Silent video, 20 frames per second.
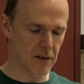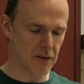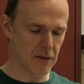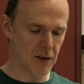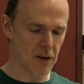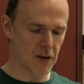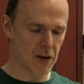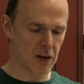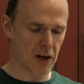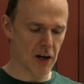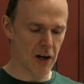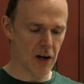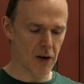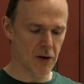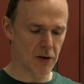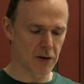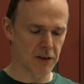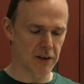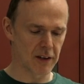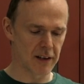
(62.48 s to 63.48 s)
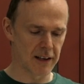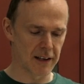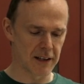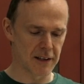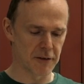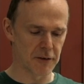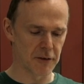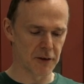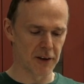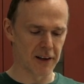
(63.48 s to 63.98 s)
don't close the
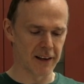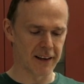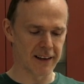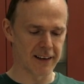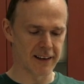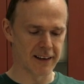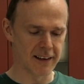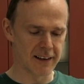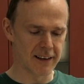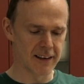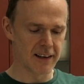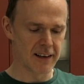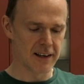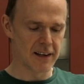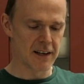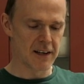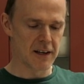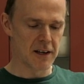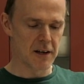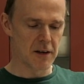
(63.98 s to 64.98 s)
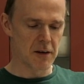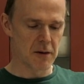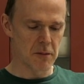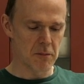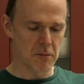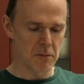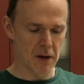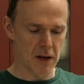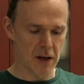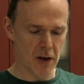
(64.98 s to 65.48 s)
lid fully
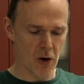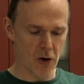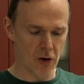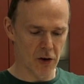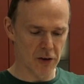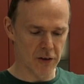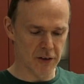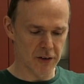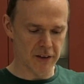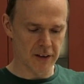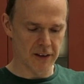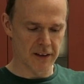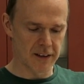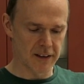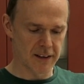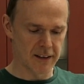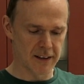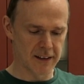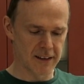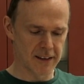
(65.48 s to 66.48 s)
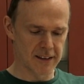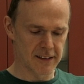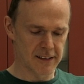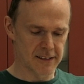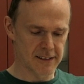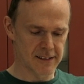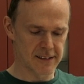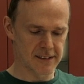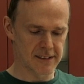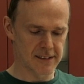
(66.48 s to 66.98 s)
because
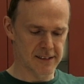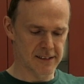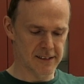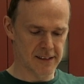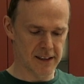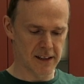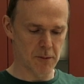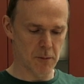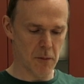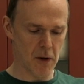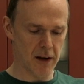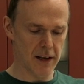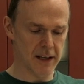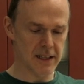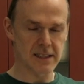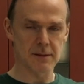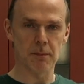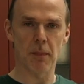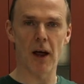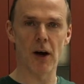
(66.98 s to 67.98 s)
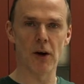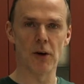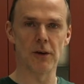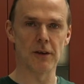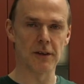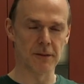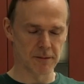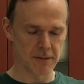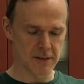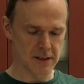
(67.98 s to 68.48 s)
it might
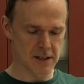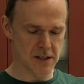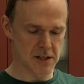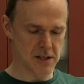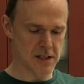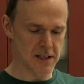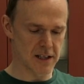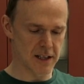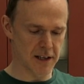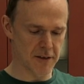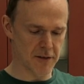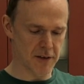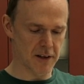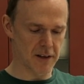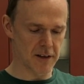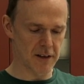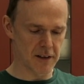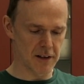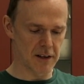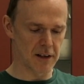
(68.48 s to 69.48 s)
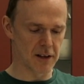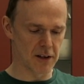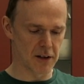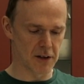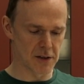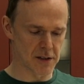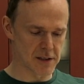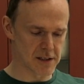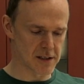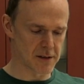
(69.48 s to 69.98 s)
explode. So just leave it
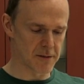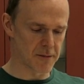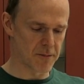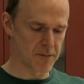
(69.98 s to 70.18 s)
loose.